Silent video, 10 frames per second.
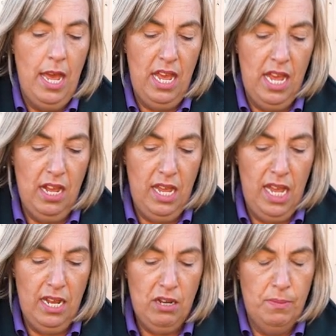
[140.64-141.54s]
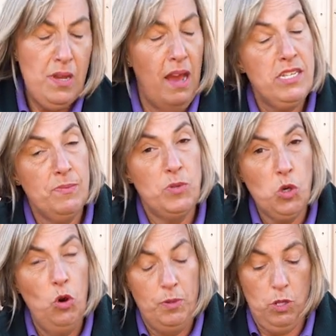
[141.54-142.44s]
it, it has
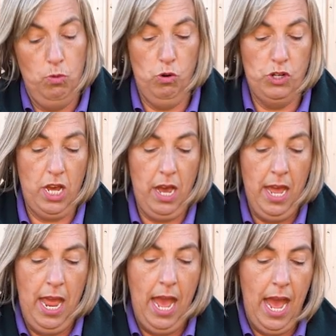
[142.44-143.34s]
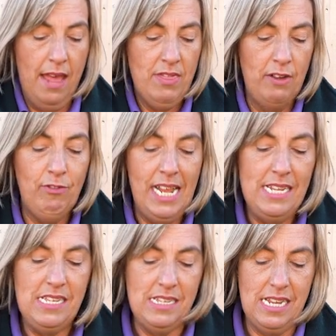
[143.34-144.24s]
absorbed the water and then
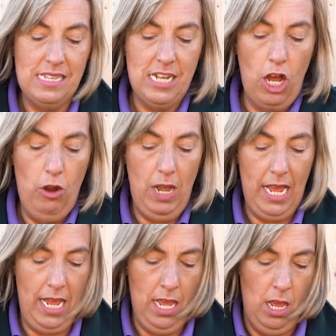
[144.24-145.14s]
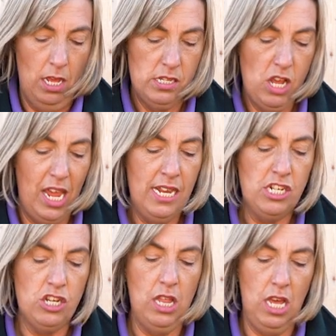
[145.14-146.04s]
releases it slowly so
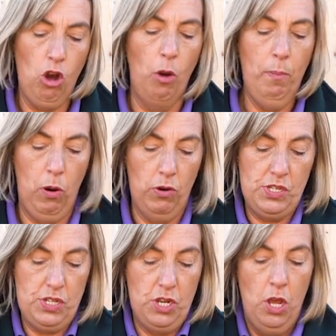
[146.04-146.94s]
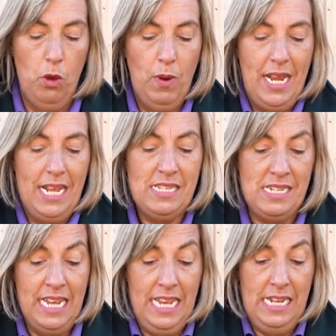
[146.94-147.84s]
into the compost when it's
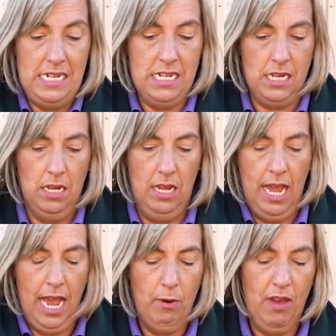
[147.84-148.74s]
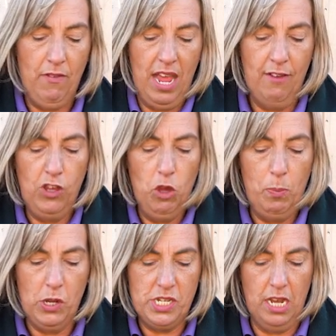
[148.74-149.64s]
needed. However, if you
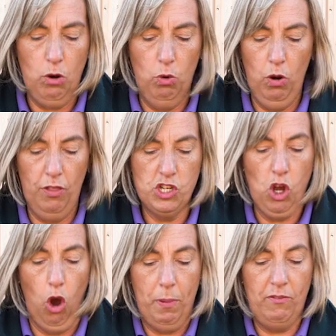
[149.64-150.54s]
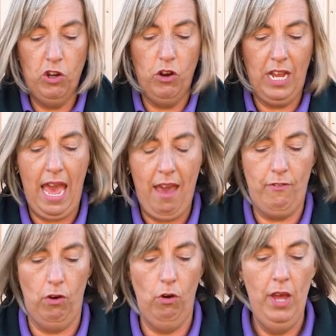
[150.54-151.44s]
put it all at the top, if you're not
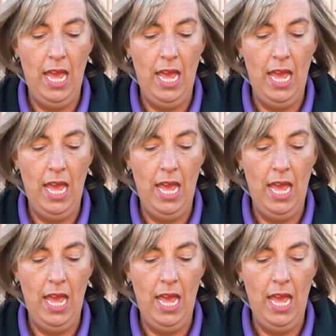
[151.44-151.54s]
careful,